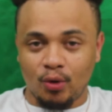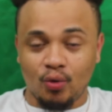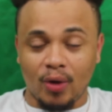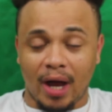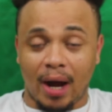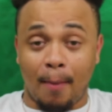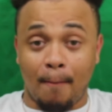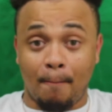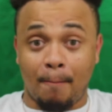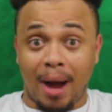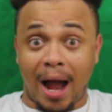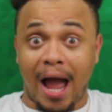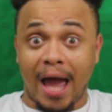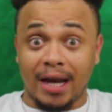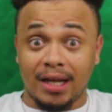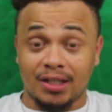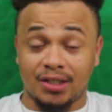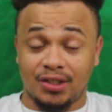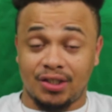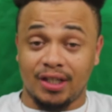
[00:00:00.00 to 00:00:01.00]
You gotta buy
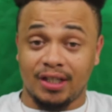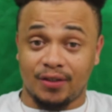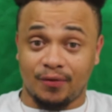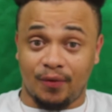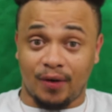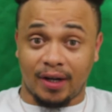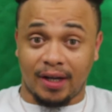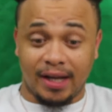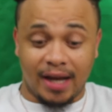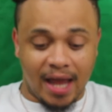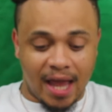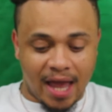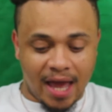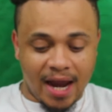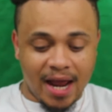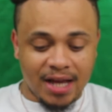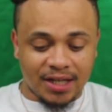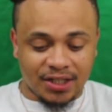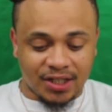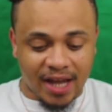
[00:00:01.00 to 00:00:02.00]
this chick's fucking. And
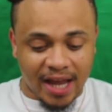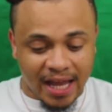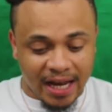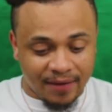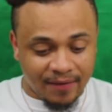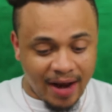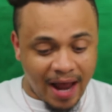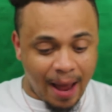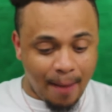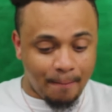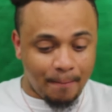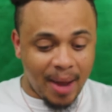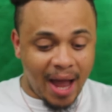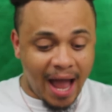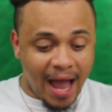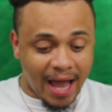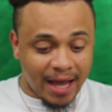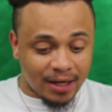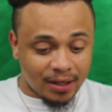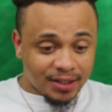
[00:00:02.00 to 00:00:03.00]
then she ain't even that
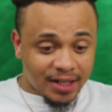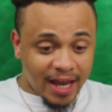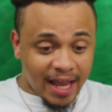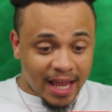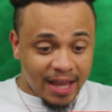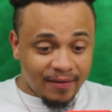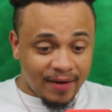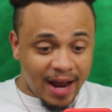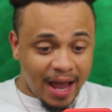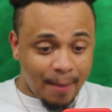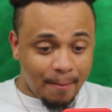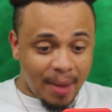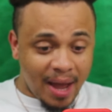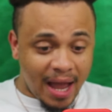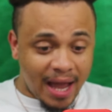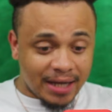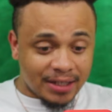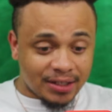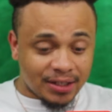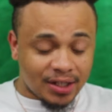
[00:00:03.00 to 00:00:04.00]
bad. She ain't even that
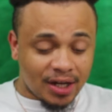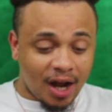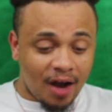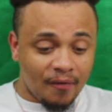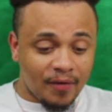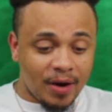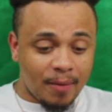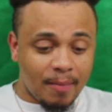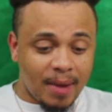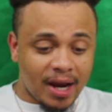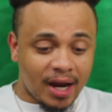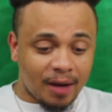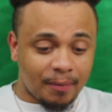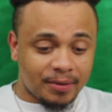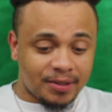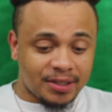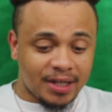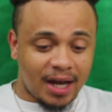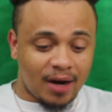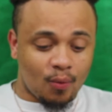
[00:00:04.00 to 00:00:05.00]
bad. She covered in makeup
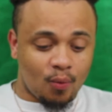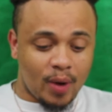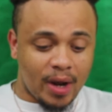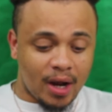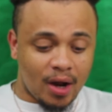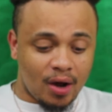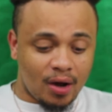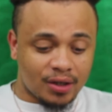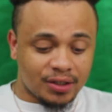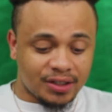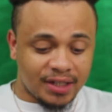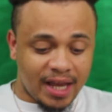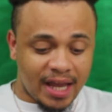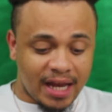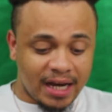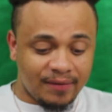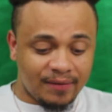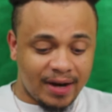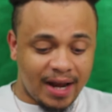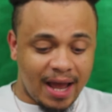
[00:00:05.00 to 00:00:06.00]
and she got a wig on. She
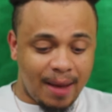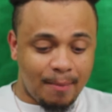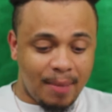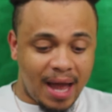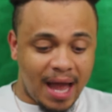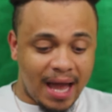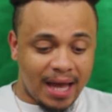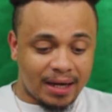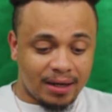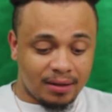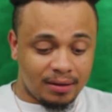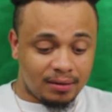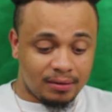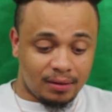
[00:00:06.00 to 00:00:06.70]
ain't even that bad.